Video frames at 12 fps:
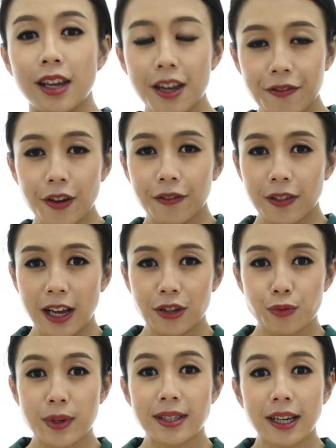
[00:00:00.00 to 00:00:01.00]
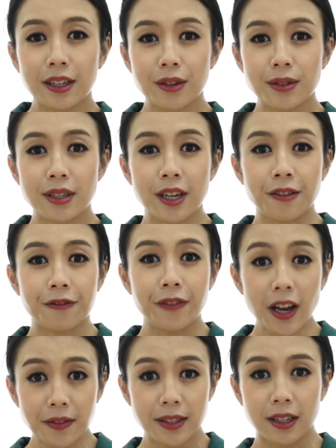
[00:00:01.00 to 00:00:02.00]
If your flash recycles in
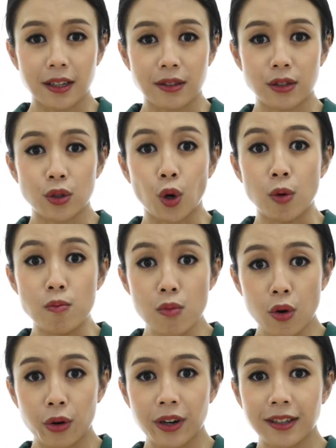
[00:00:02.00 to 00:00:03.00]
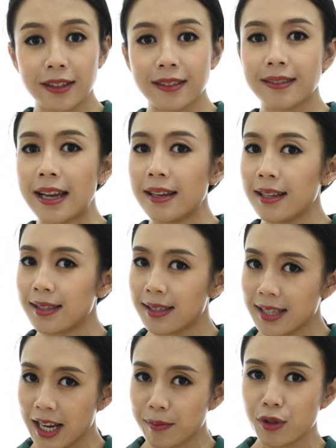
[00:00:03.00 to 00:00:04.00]
5 seconds or more, then it's
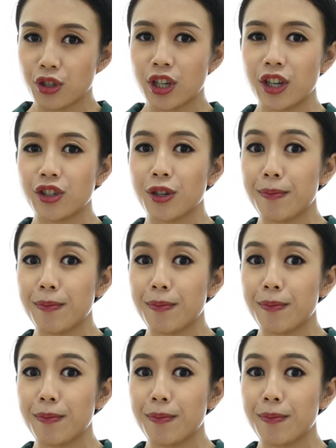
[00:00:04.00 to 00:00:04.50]
time to change your